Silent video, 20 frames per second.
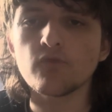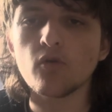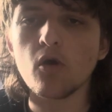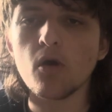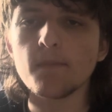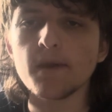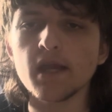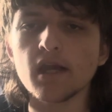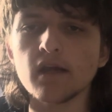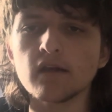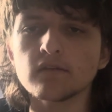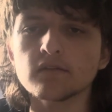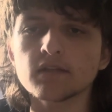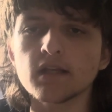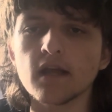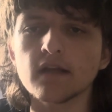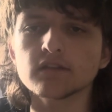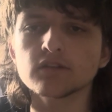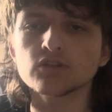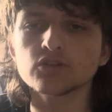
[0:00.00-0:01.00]
me
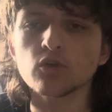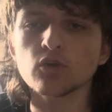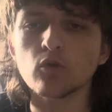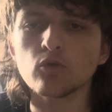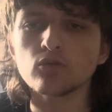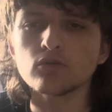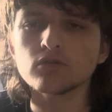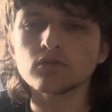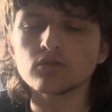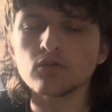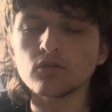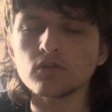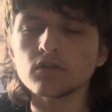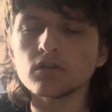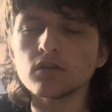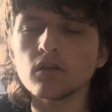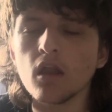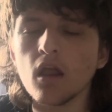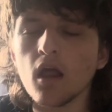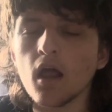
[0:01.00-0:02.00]
get the Soul
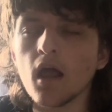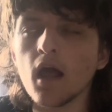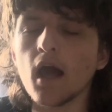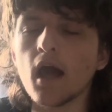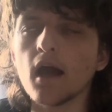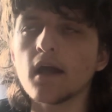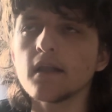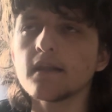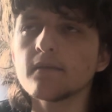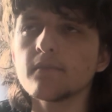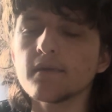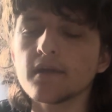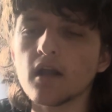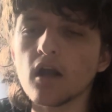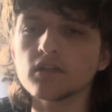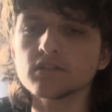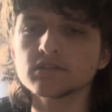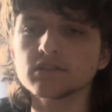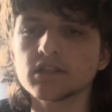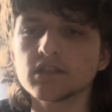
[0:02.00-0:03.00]
Stone, and then we
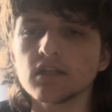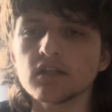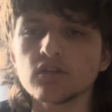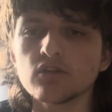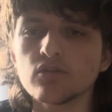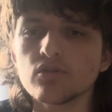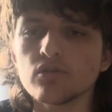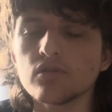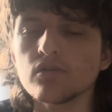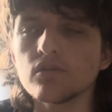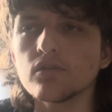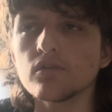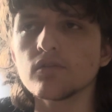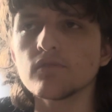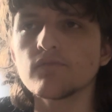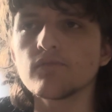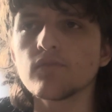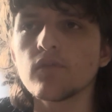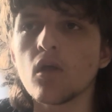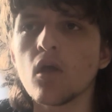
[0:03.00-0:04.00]
can't see
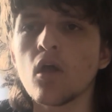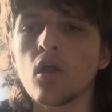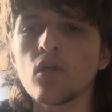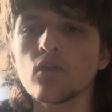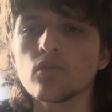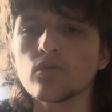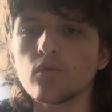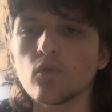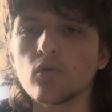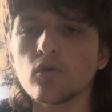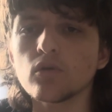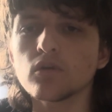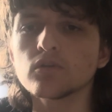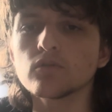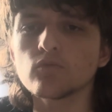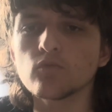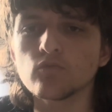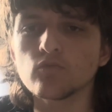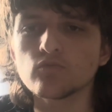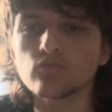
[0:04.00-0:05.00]
to Thor
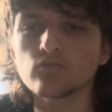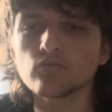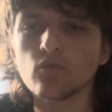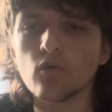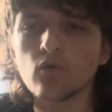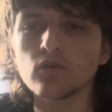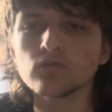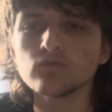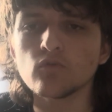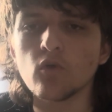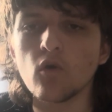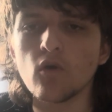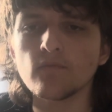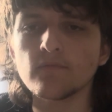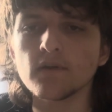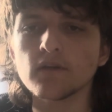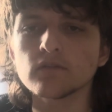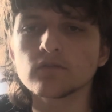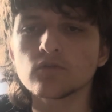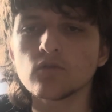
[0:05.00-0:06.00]

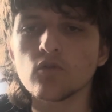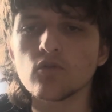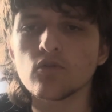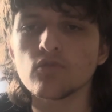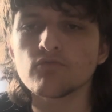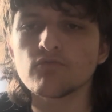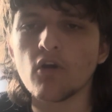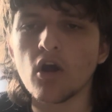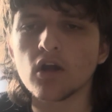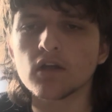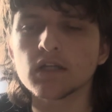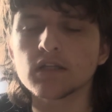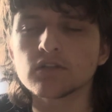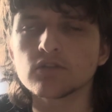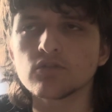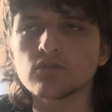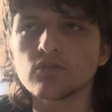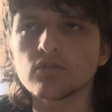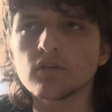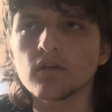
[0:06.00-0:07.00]
another blue
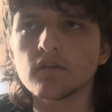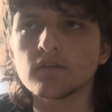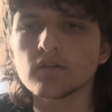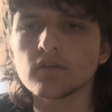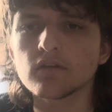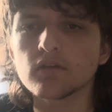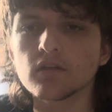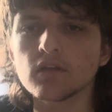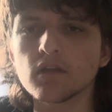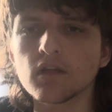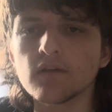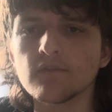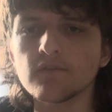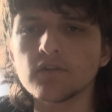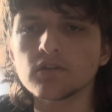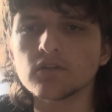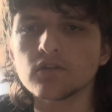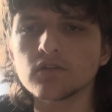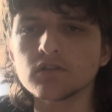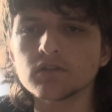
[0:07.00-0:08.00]
rocket to the
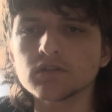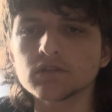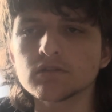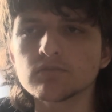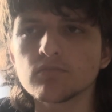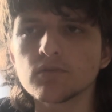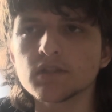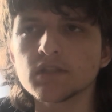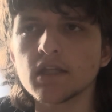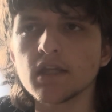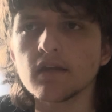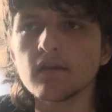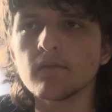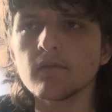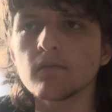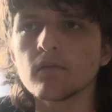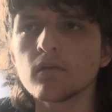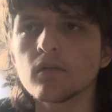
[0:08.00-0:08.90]
Nevertheless. We see